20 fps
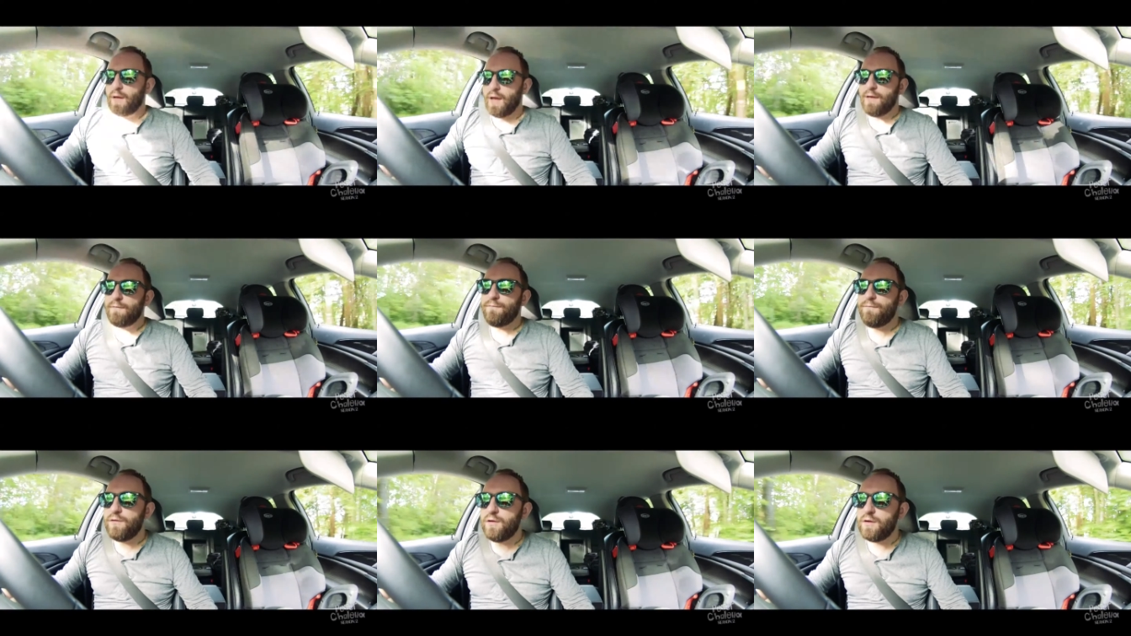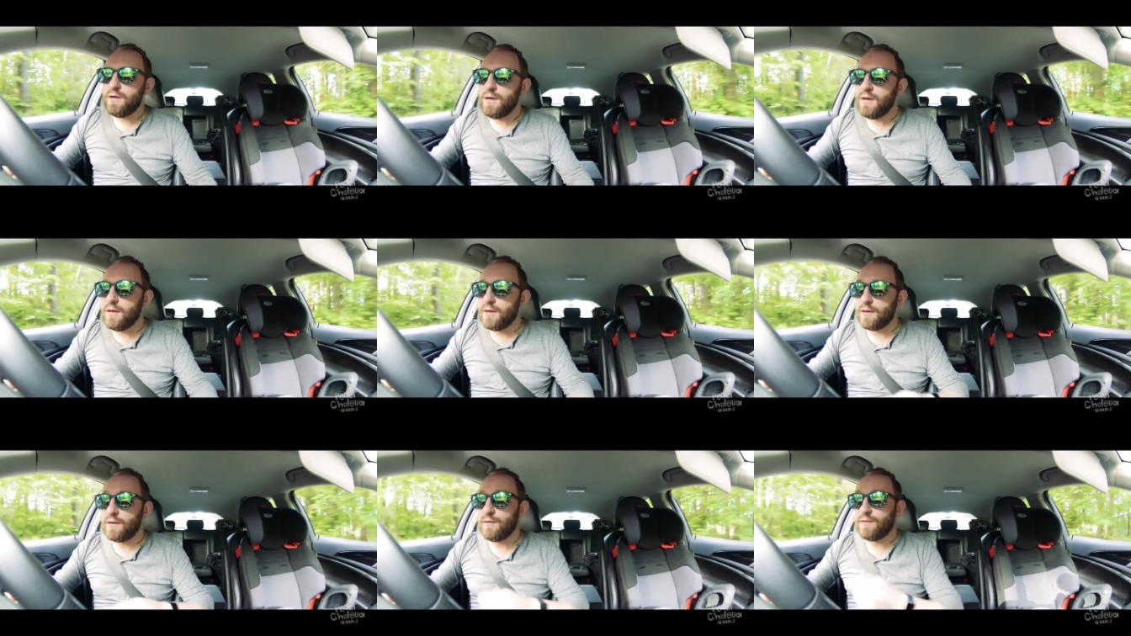Every
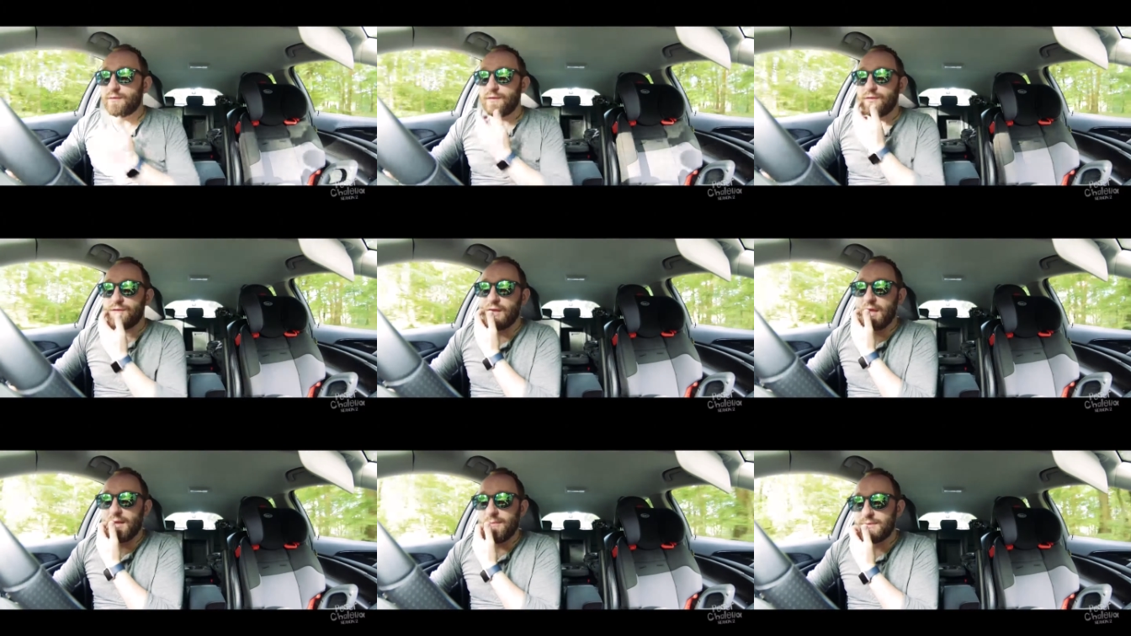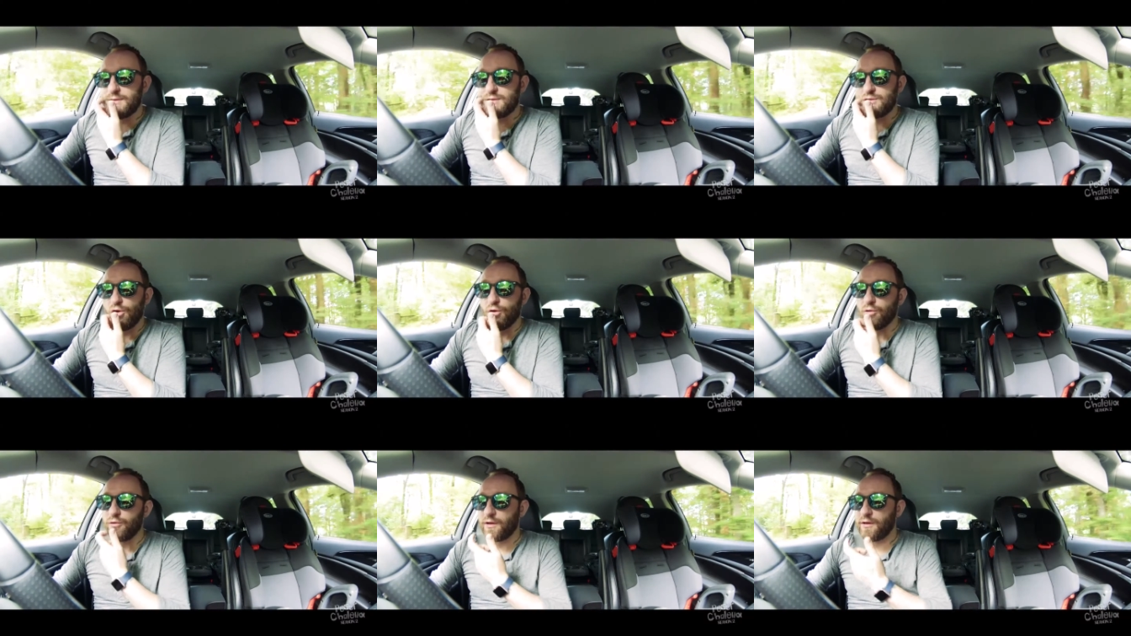year is the same
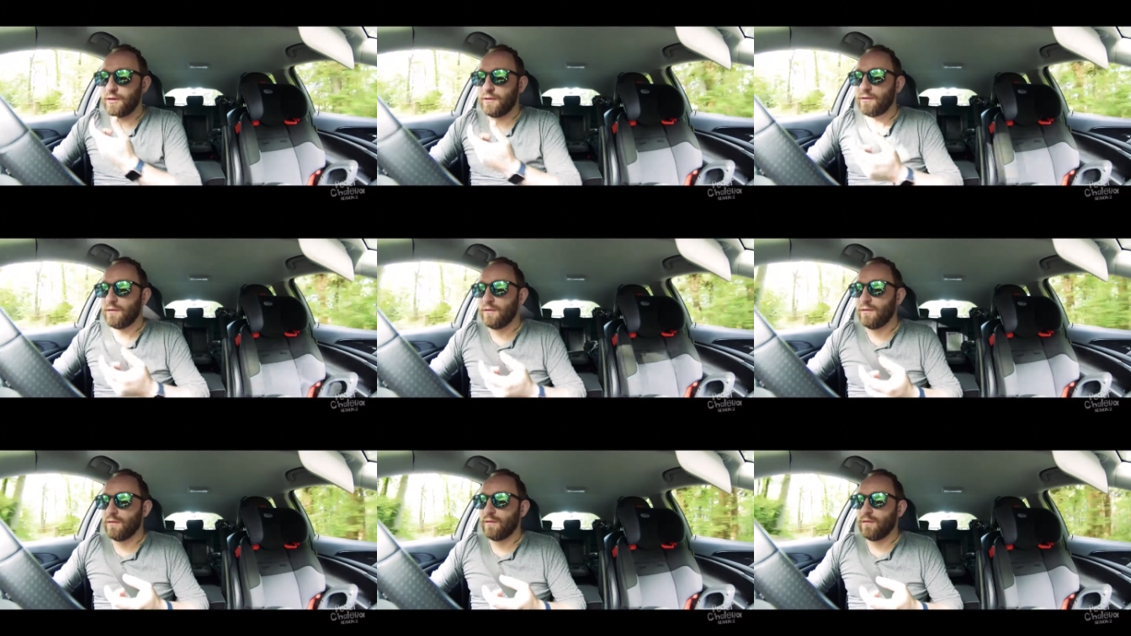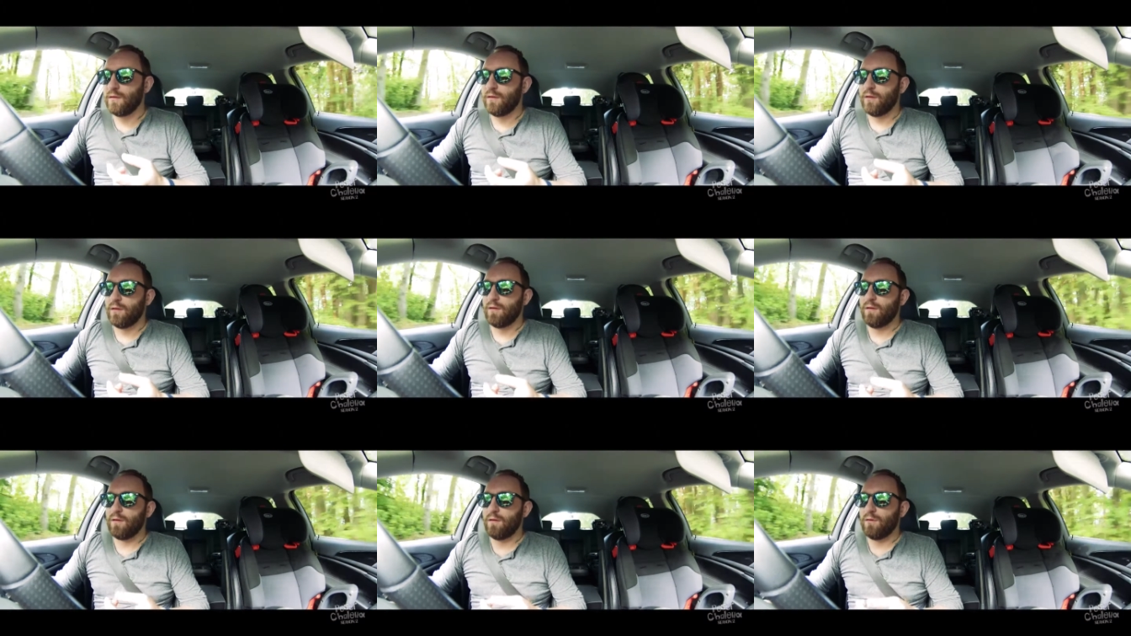story
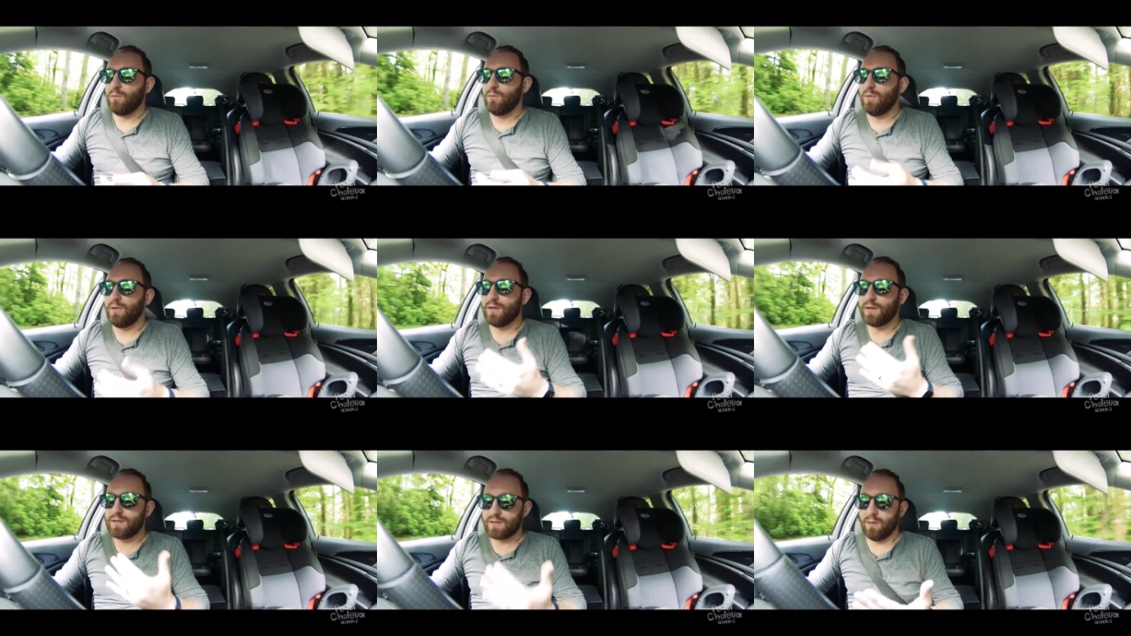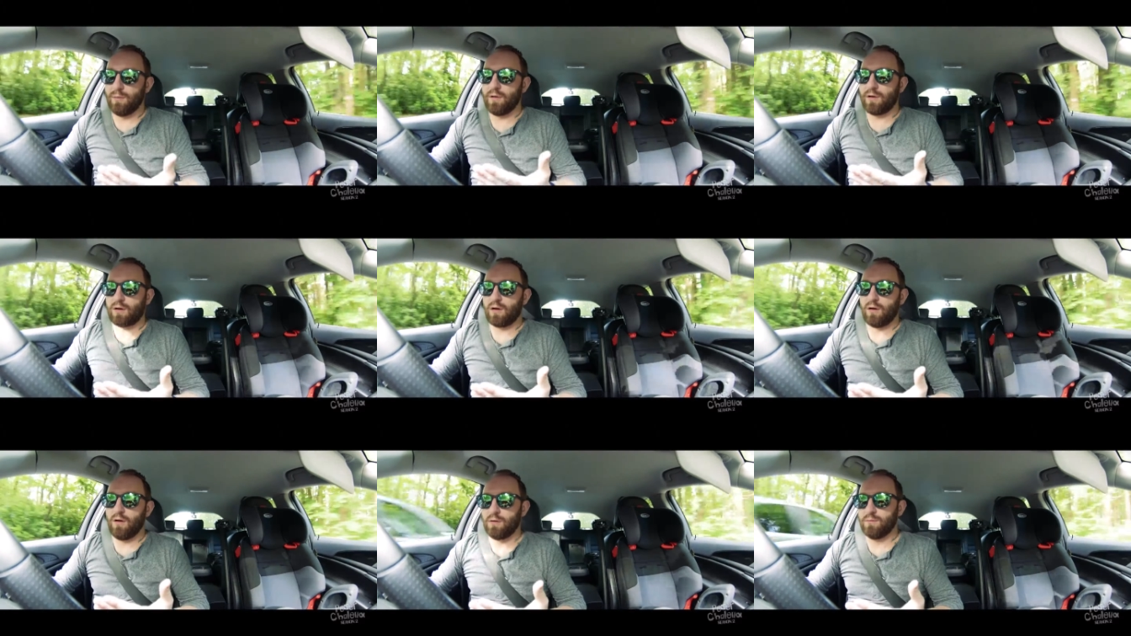when the summer
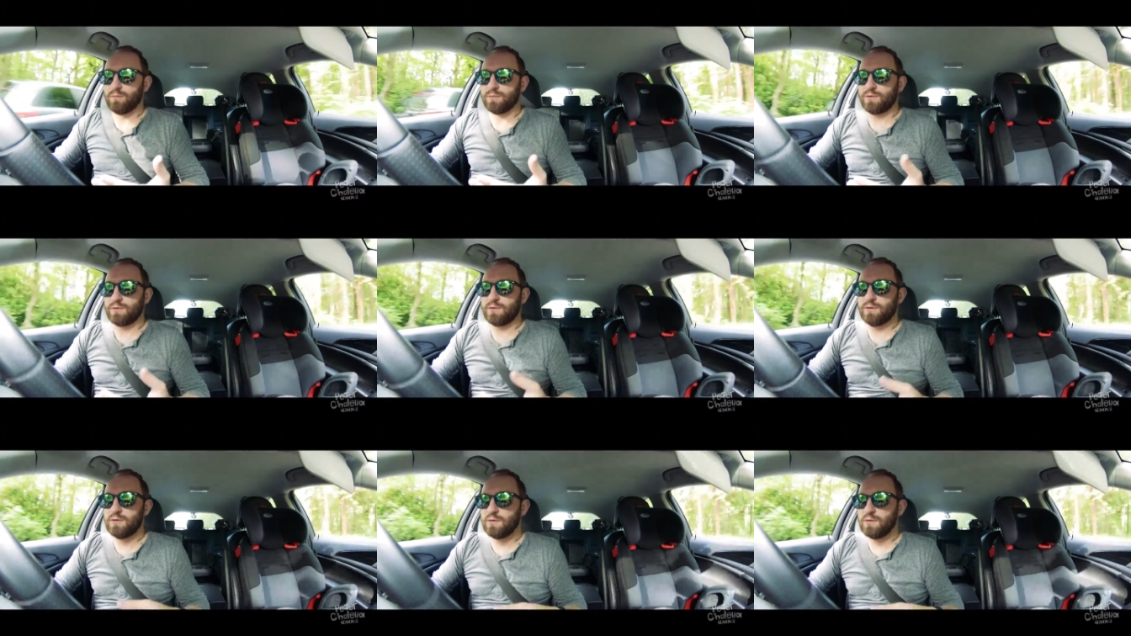comes.